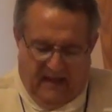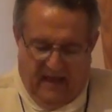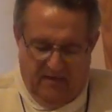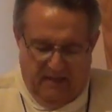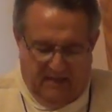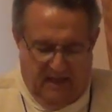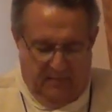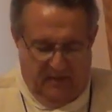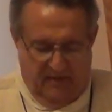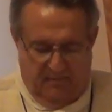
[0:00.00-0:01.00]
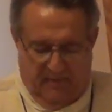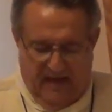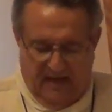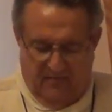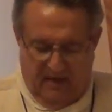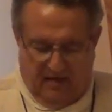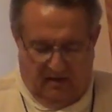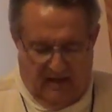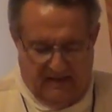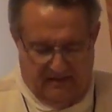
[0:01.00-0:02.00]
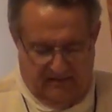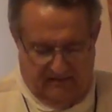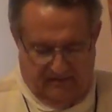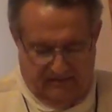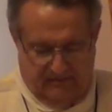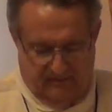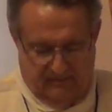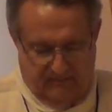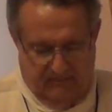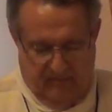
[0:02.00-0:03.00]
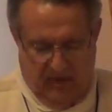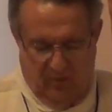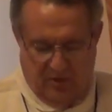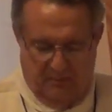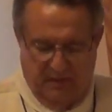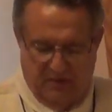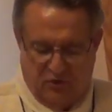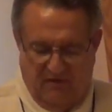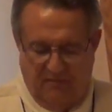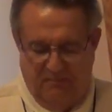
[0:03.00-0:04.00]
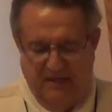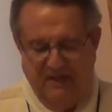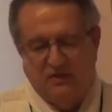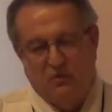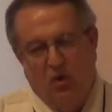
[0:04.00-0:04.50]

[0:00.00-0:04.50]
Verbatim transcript: had me keep it in the back of my closet it was a picture of a beast